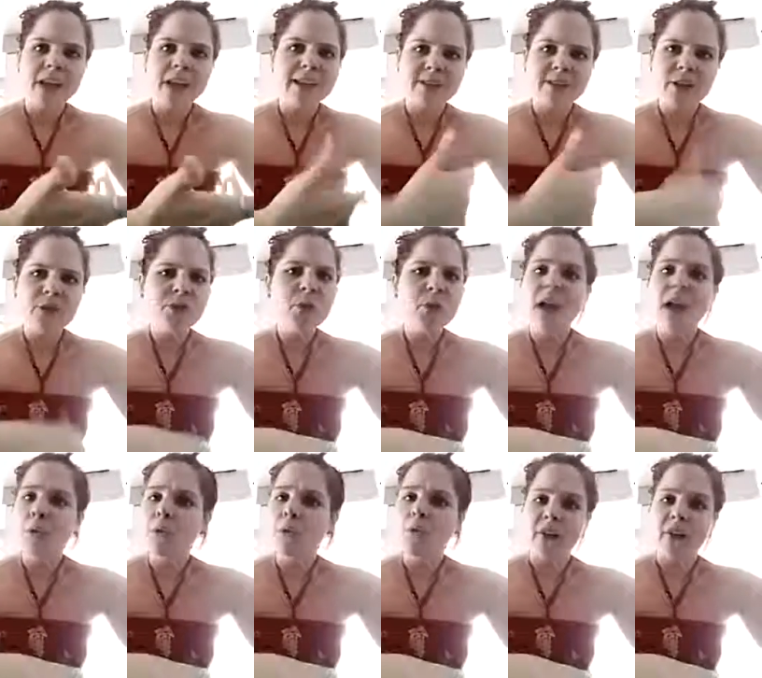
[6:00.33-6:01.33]
It's also a
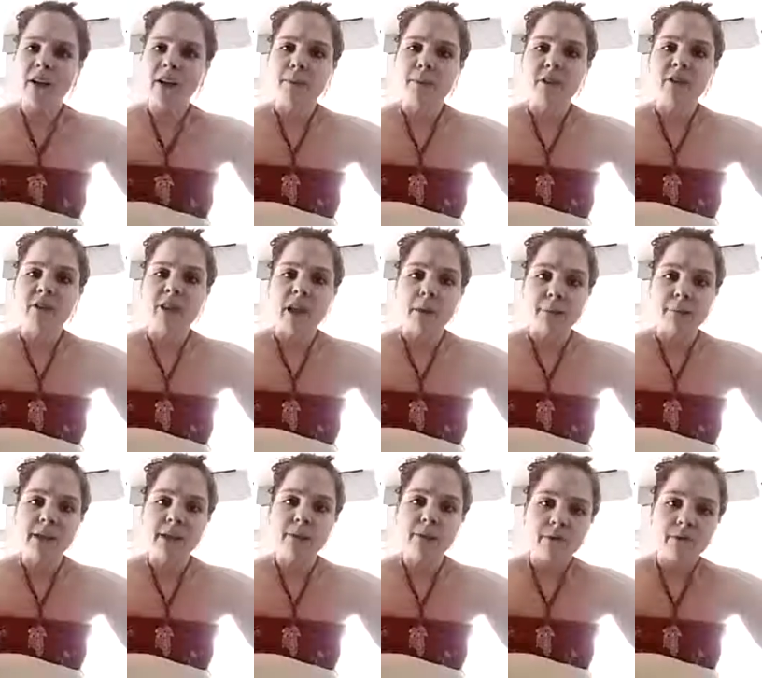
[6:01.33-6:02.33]
lot more fun to build a
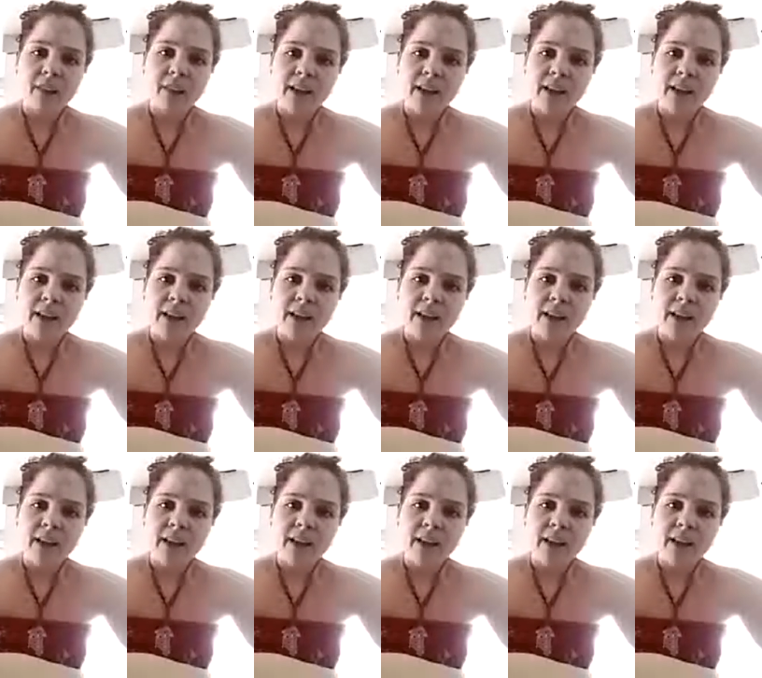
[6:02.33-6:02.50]
company with